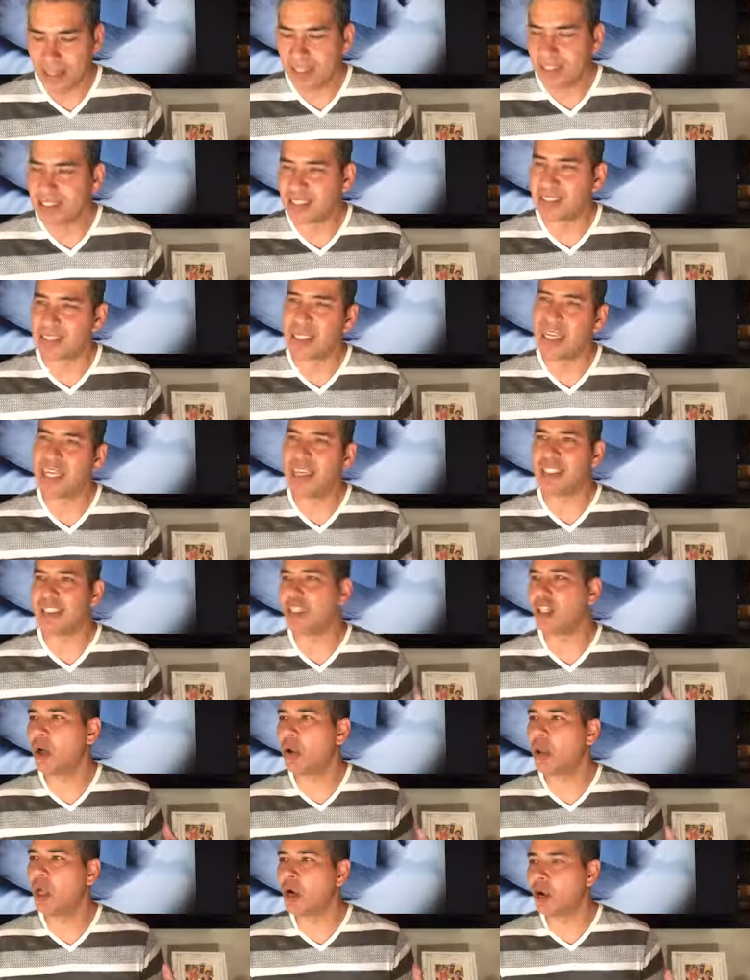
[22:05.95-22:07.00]
Sin is
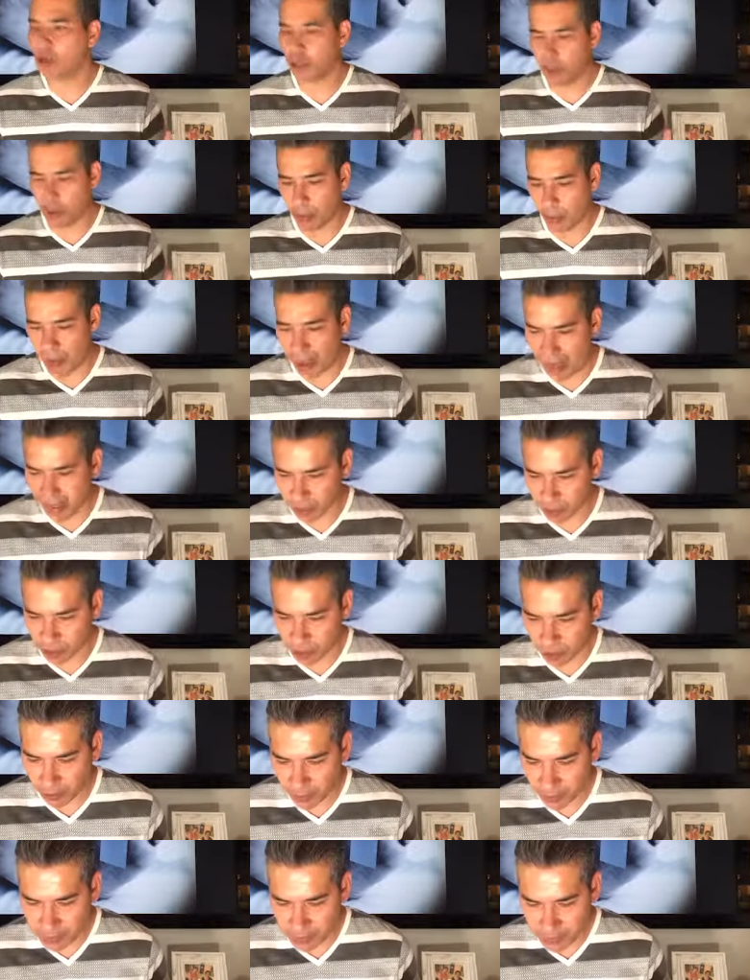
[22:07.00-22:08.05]
no longer your
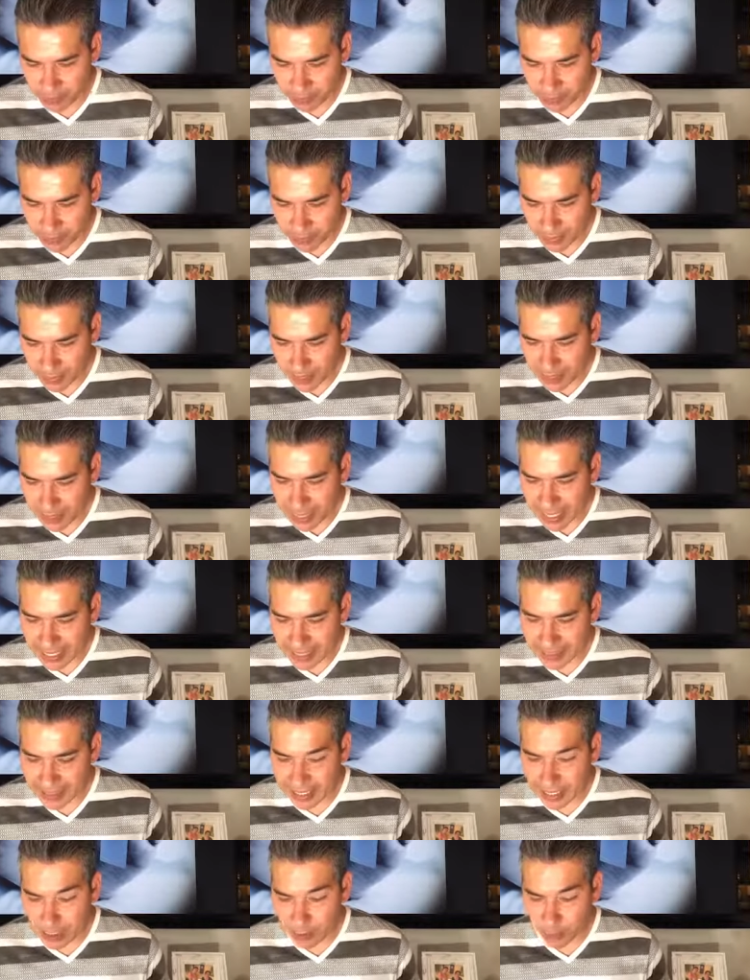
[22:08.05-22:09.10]
master. He
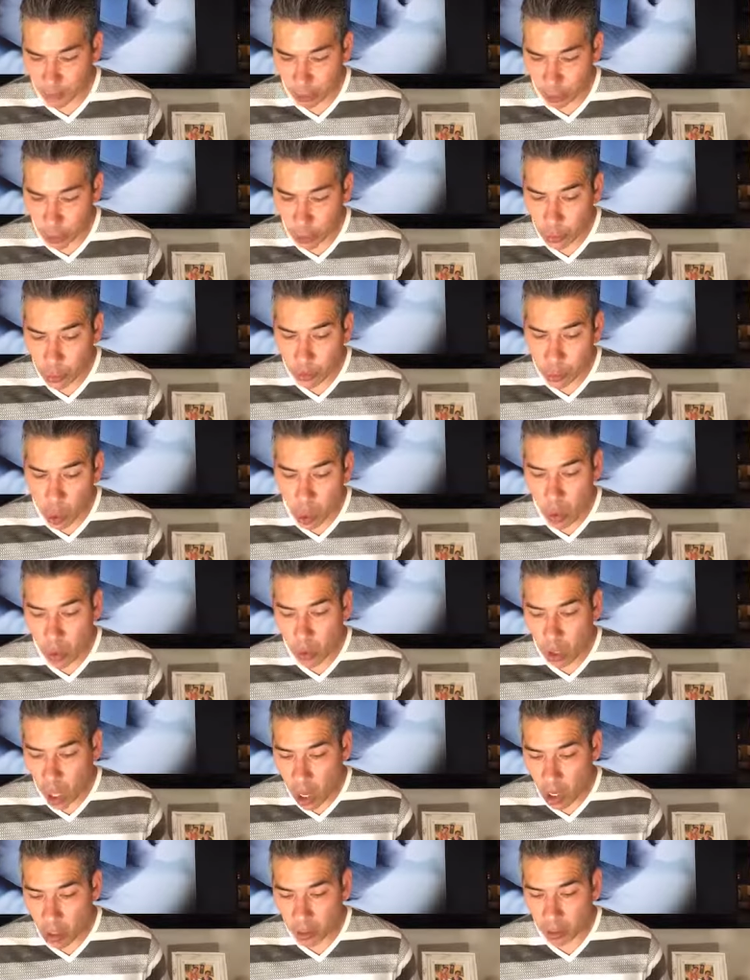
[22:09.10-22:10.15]
says, For you no
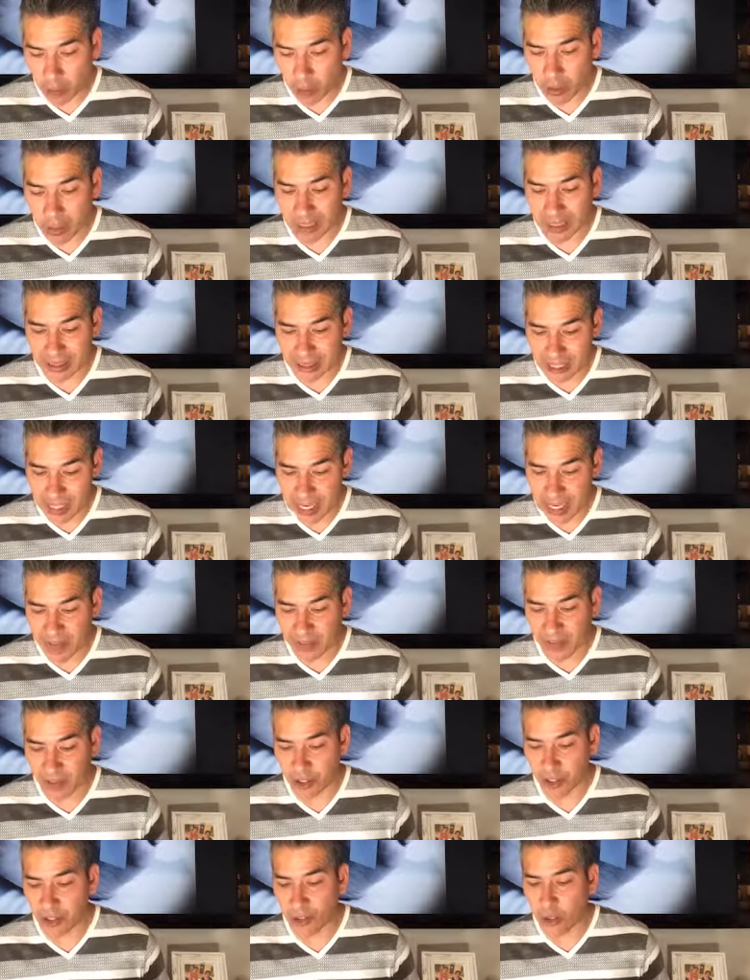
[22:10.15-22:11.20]
longer live
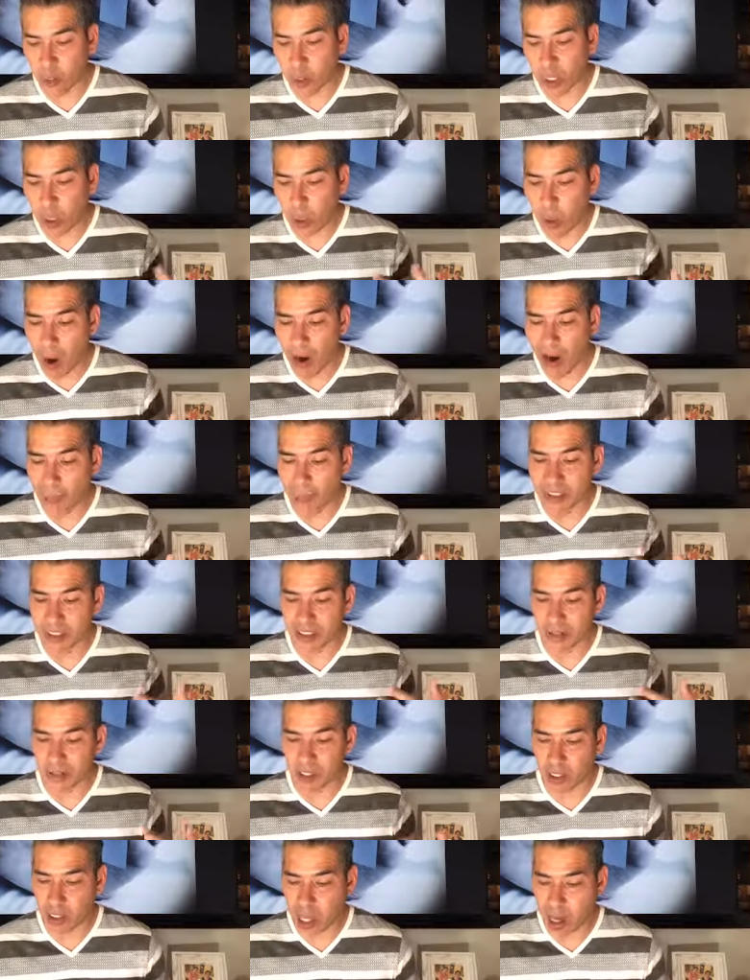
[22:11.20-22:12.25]
under the requirements of
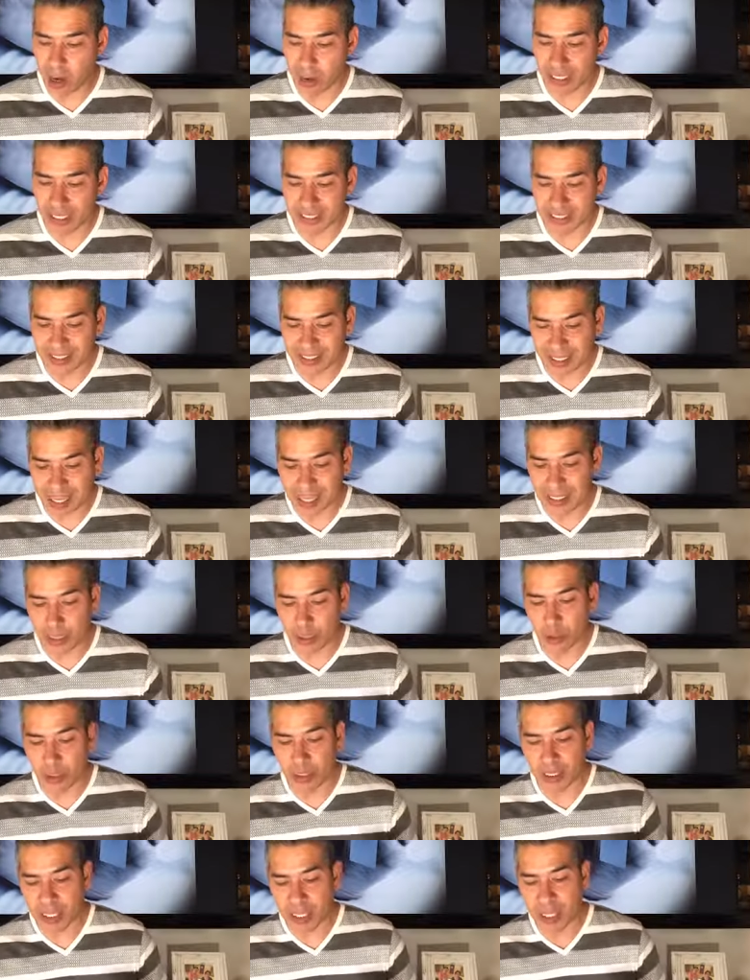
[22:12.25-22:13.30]
the law. Instead,
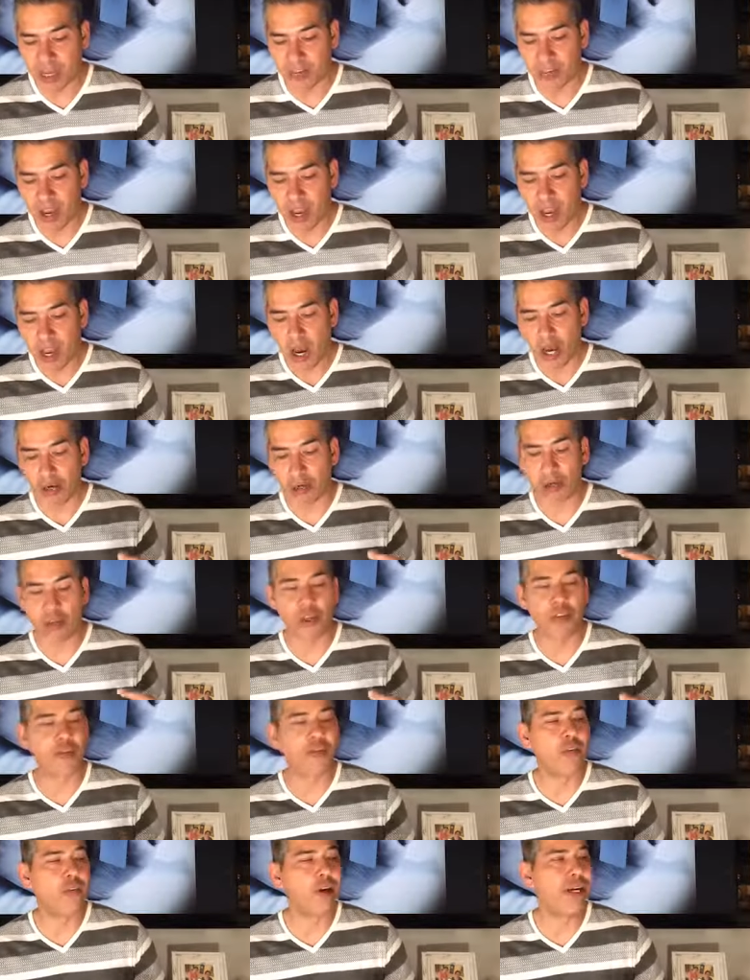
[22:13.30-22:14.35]
you live under the
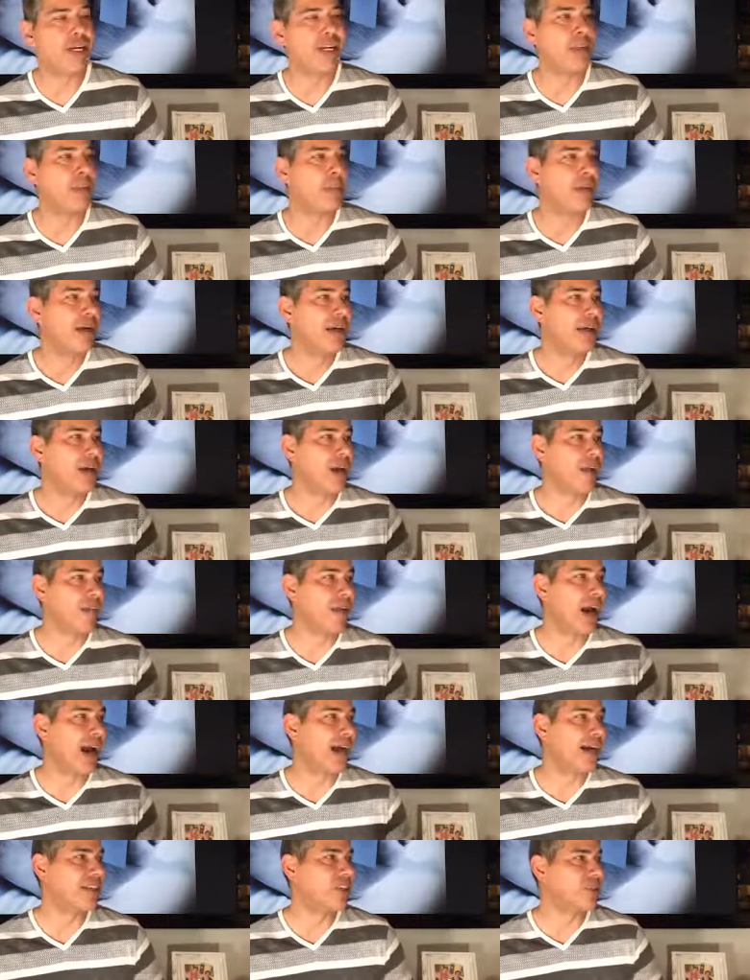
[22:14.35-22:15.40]
freedom of
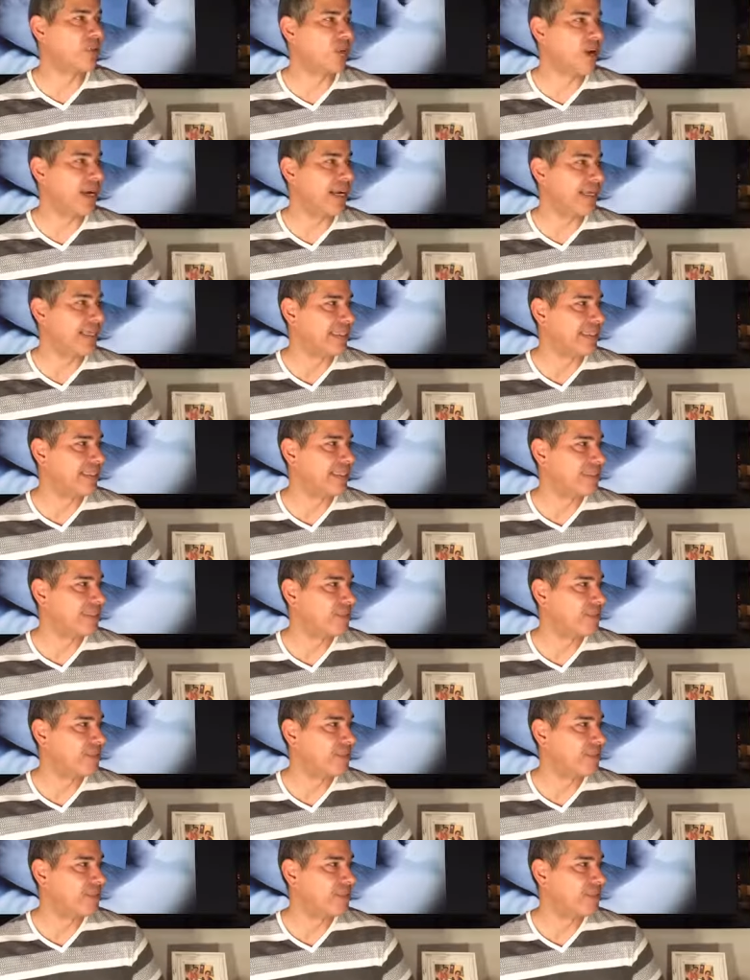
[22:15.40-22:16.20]
God's grace.